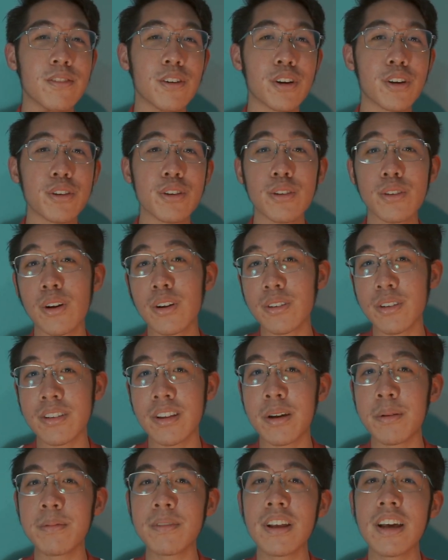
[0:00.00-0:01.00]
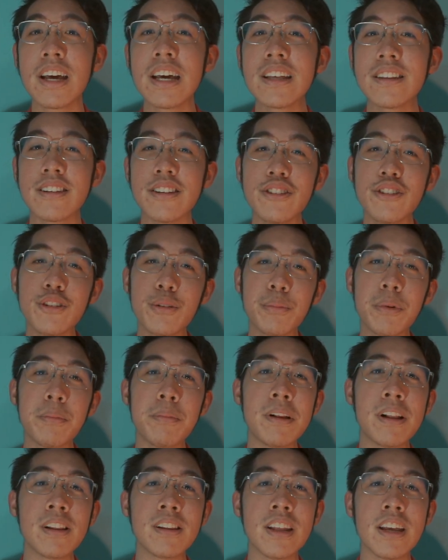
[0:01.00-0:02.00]
for you to talk to them since you'll be
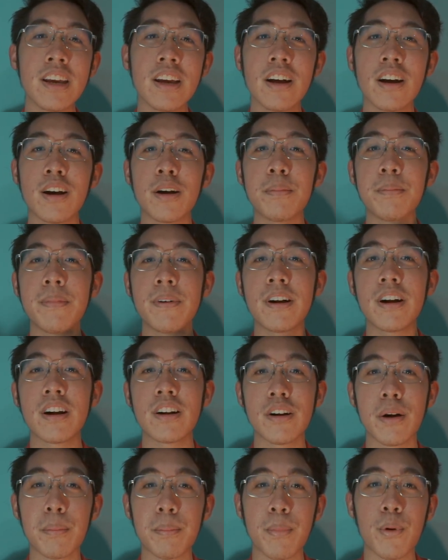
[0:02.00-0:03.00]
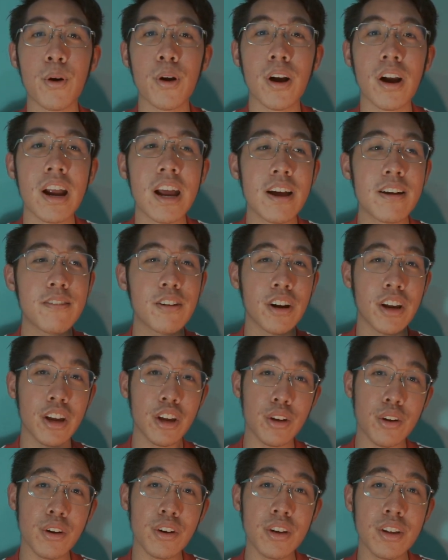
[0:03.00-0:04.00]
building up rapport for
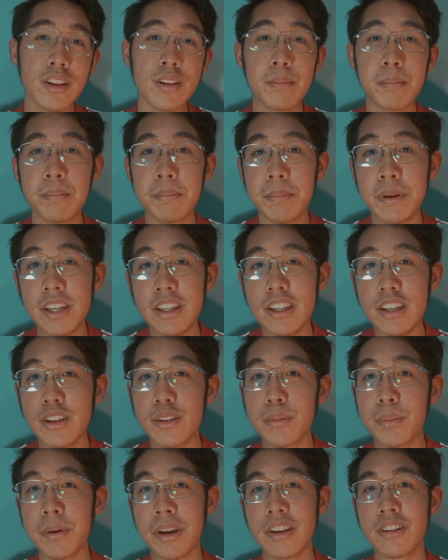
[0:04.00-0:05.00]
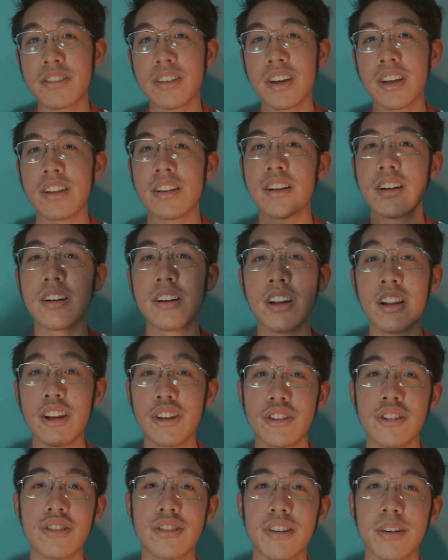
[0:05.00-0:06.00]
a good PT to patient
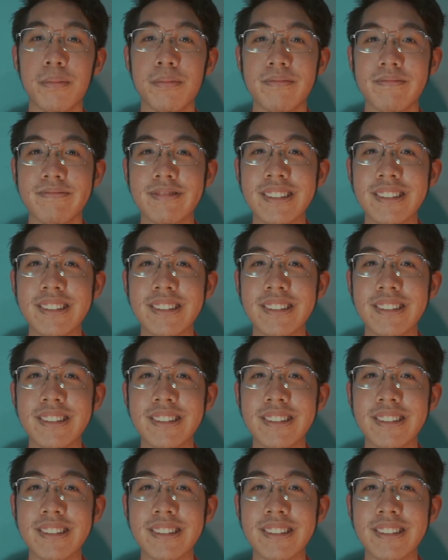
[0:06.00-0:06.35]
relationship.